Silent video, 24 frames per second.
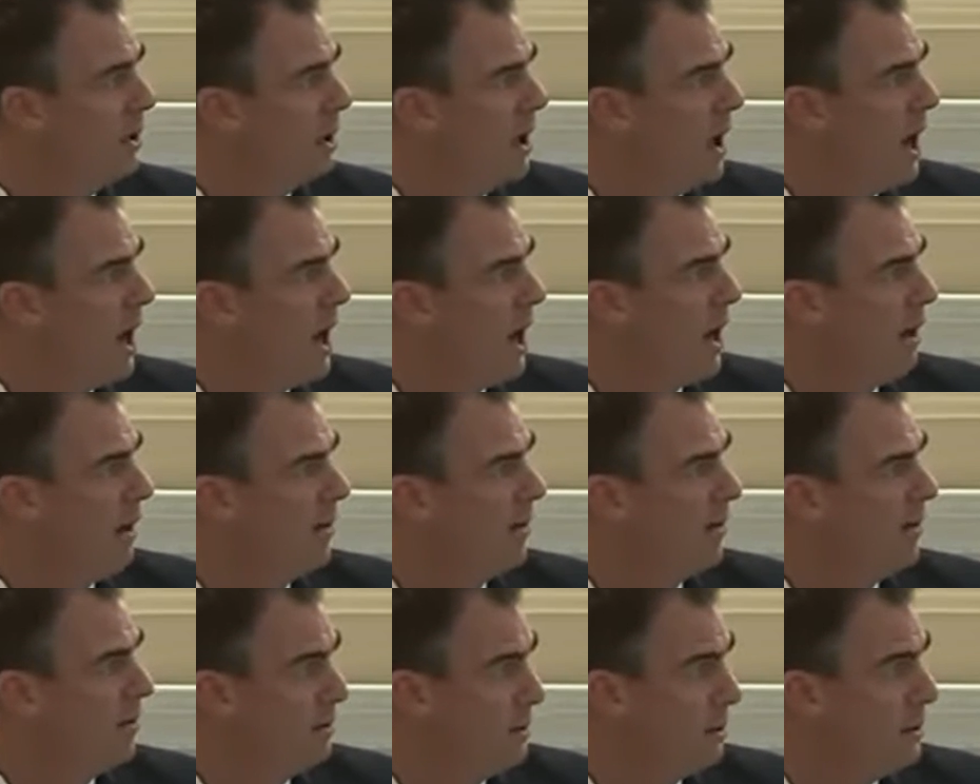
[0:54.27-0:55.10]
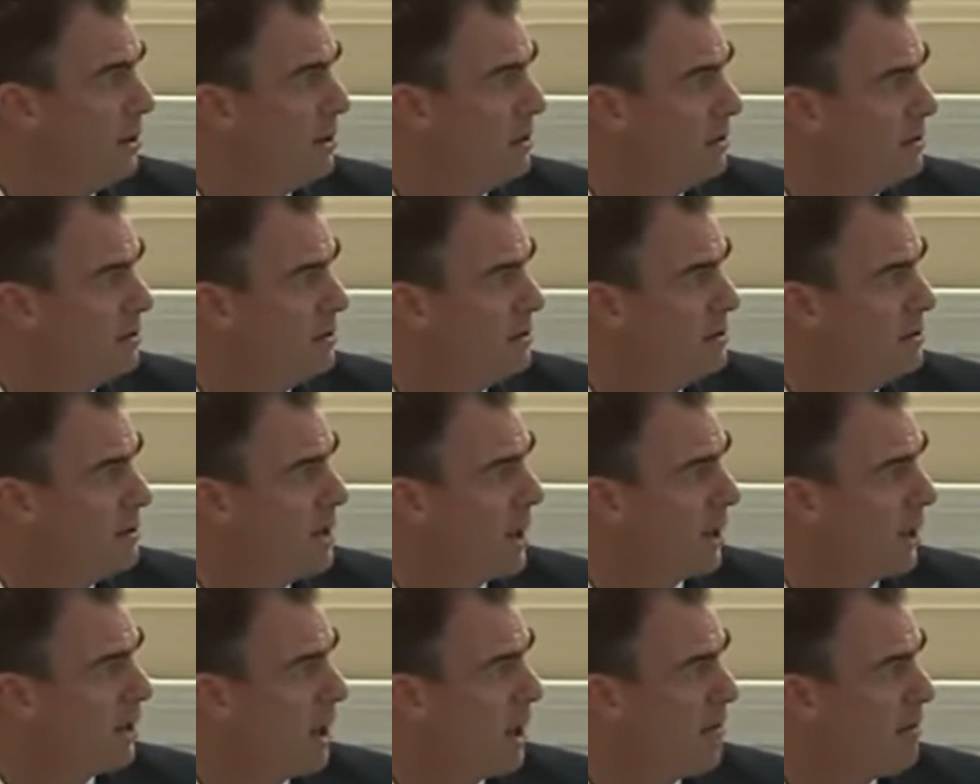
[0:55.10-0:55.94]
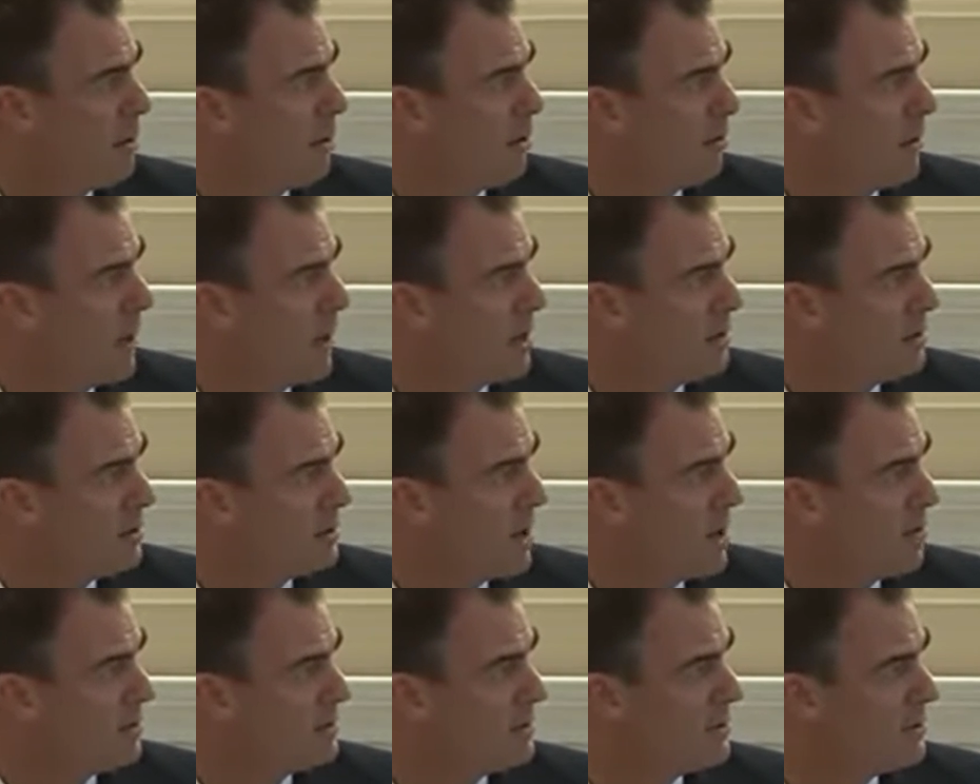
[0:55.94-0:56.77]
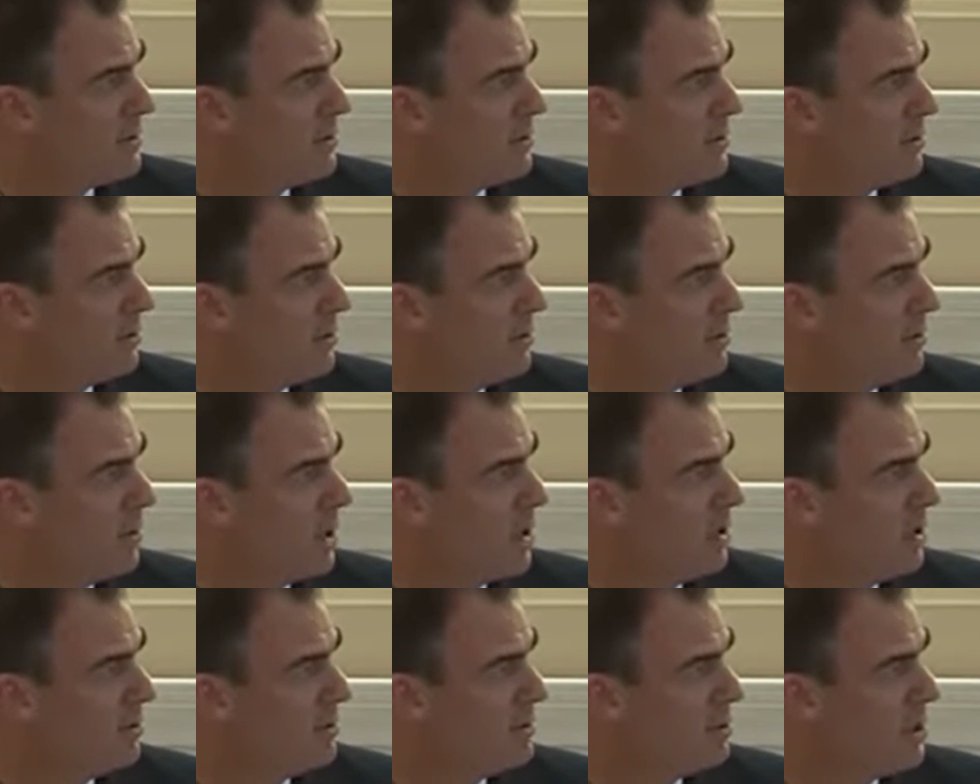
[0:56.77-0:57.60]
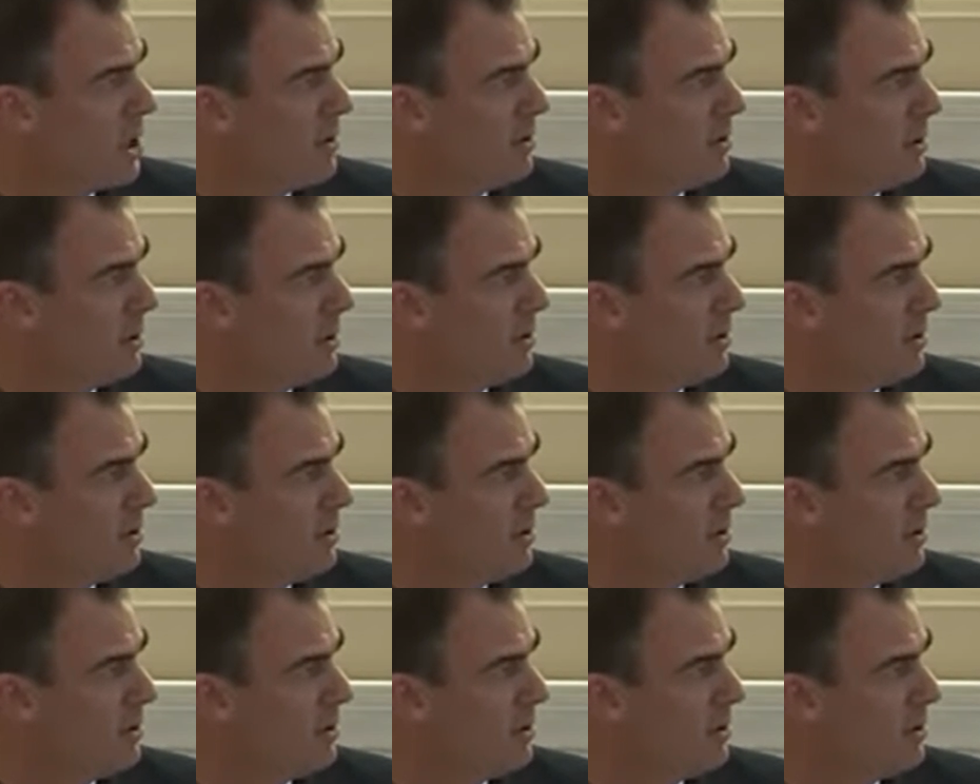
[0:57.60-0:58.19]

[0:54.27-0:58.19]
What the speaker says: You got a comment on that, Thomas, or Chairman?